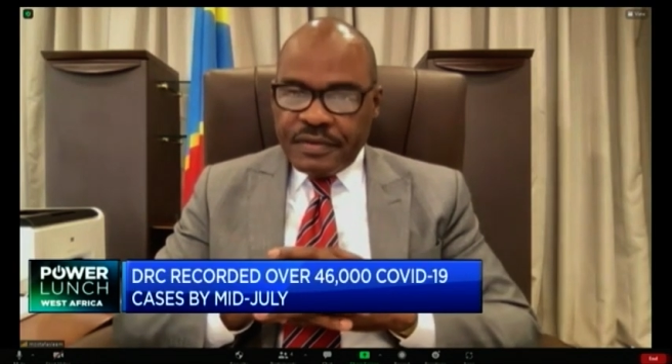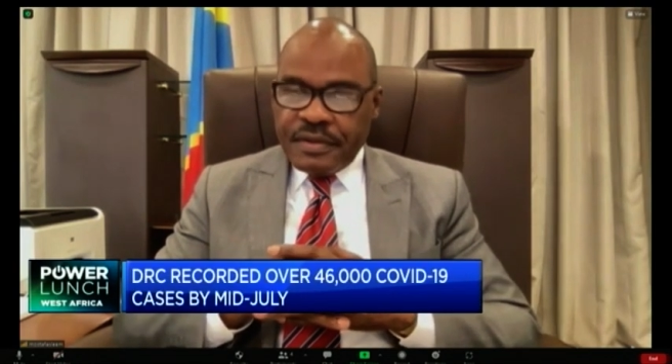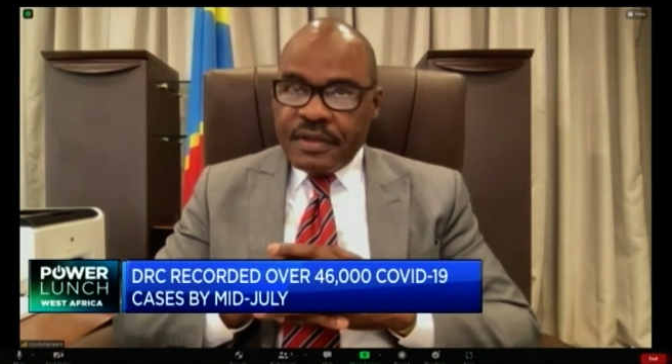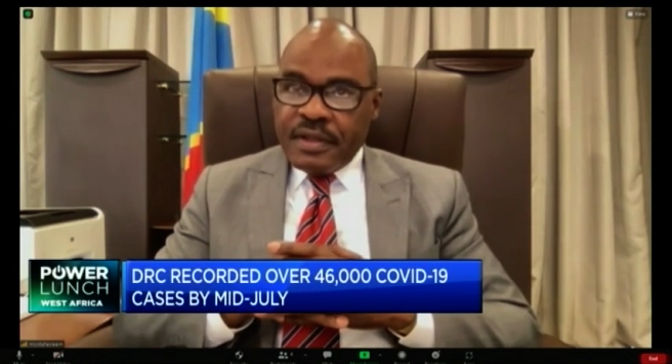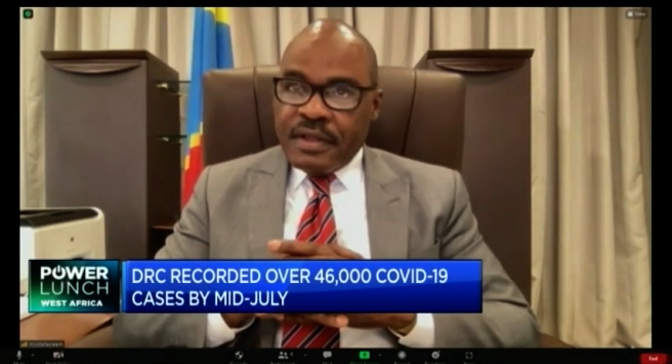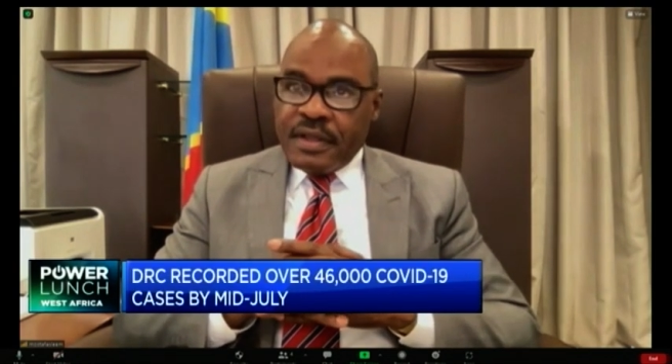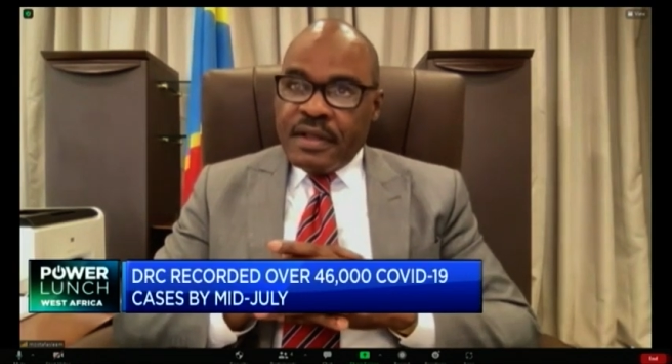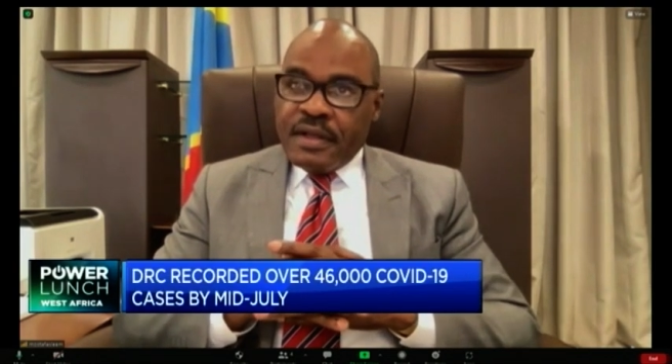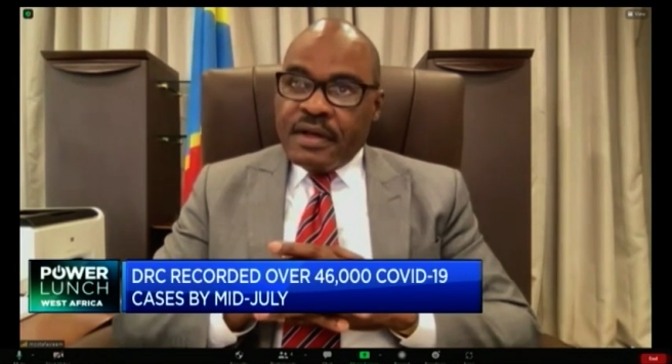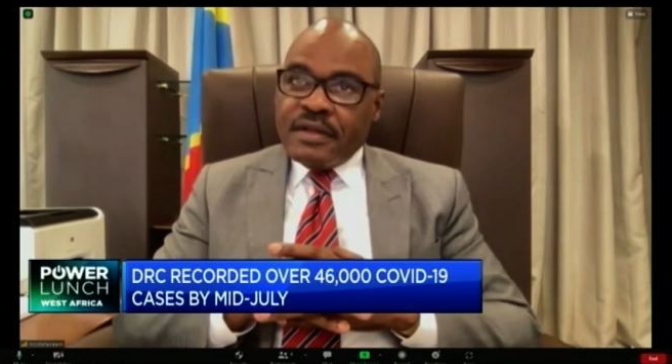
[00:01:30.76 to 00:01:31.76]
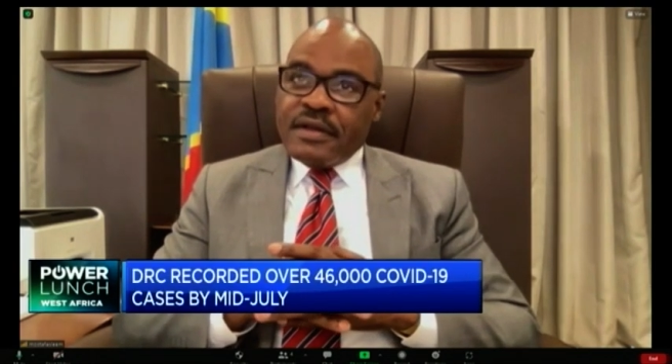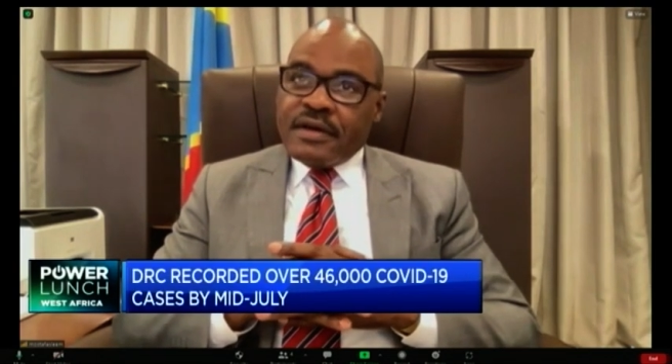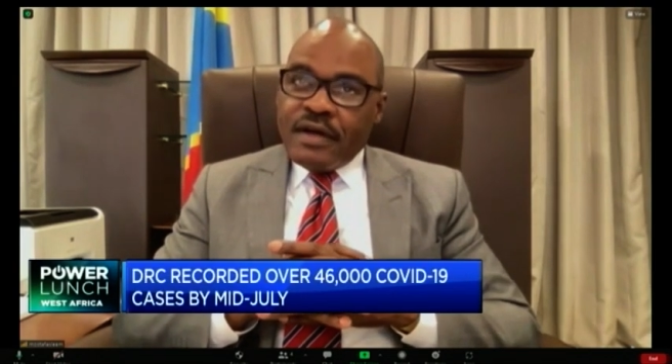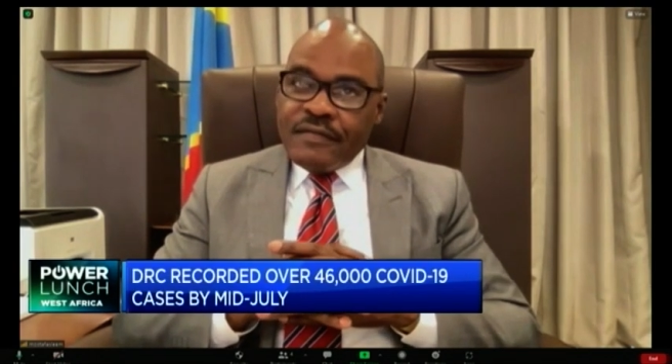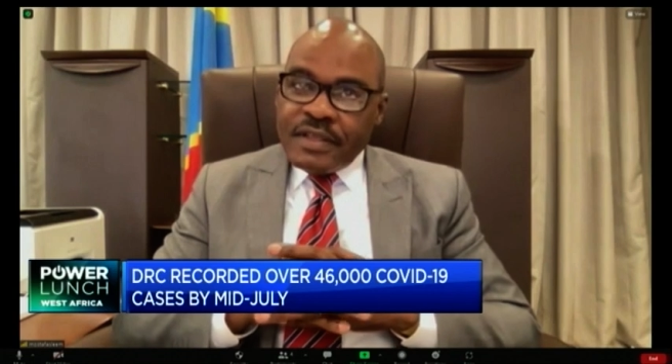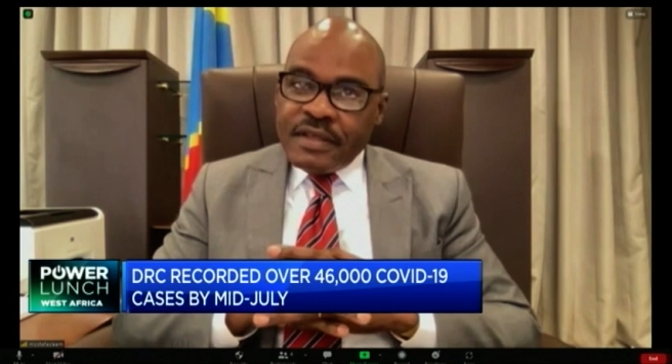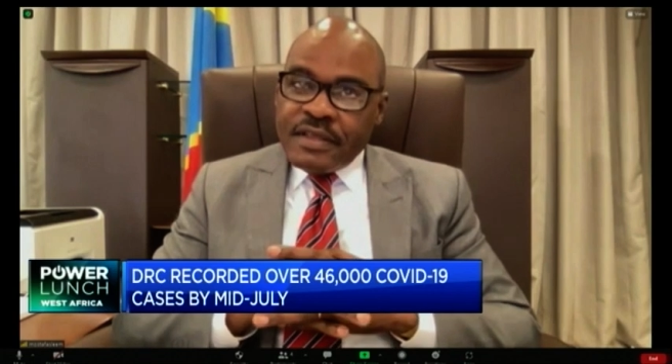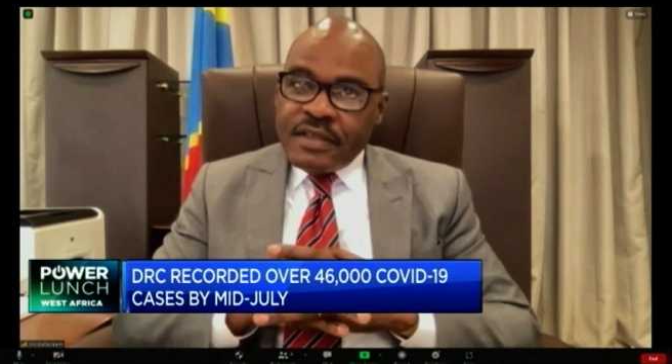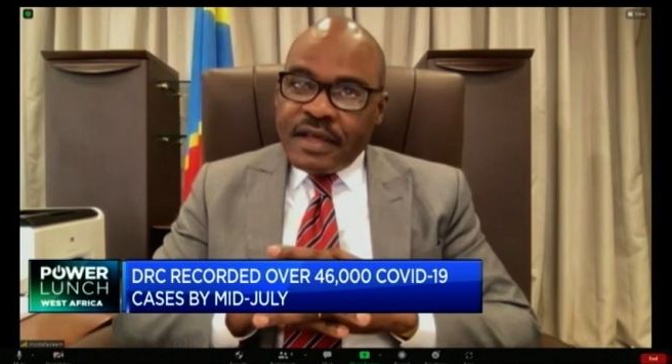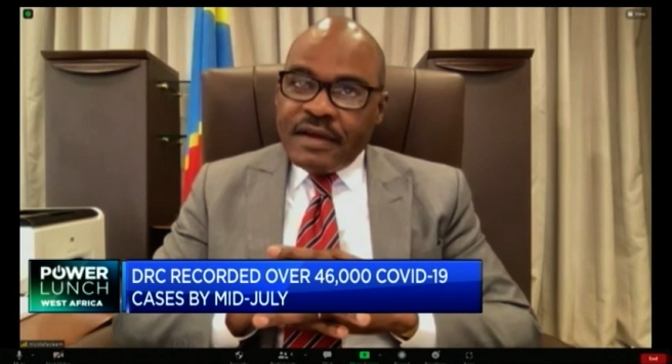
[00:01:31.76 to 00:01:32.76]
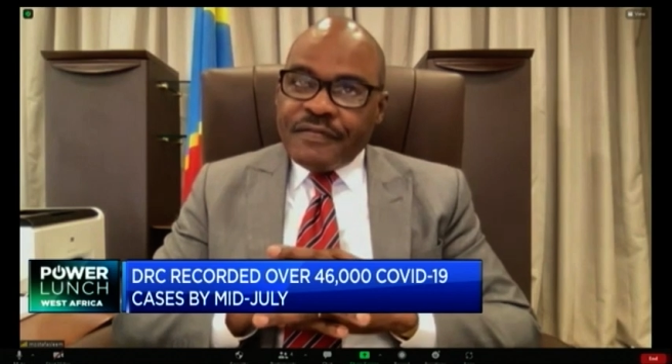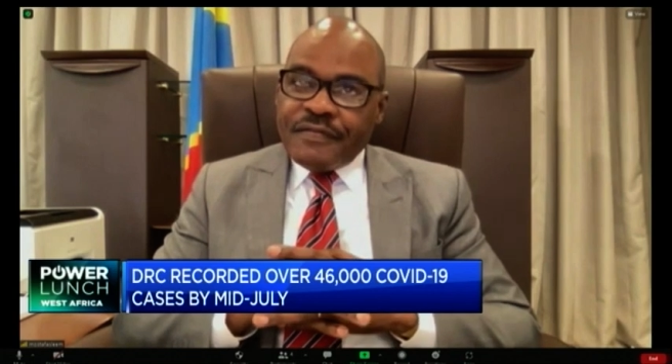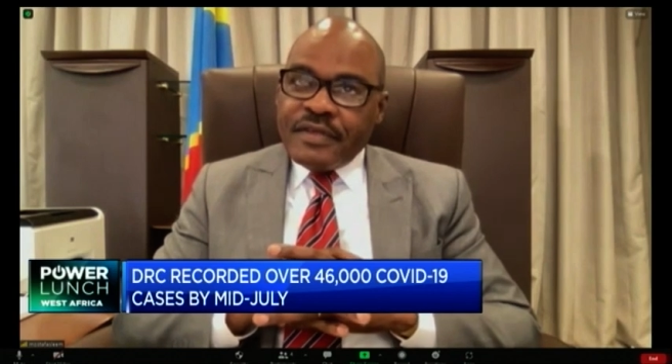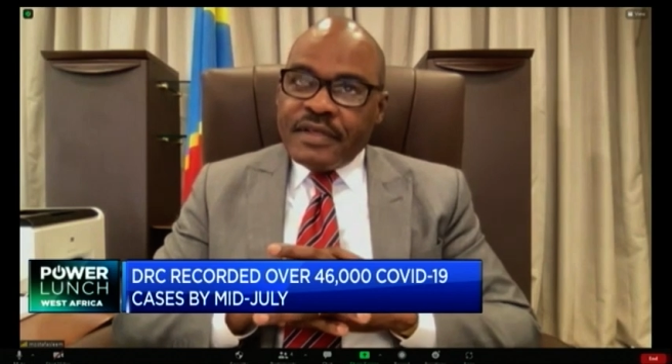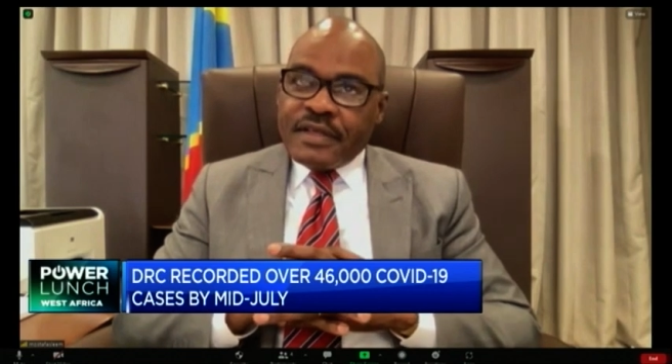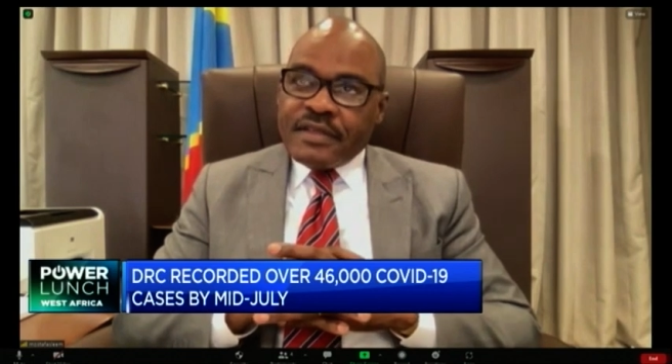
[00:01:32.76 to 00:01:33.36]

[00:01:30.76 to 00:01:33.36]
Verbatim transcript: All right, Minister. On the COVID itself, yes, yes, go ahead. On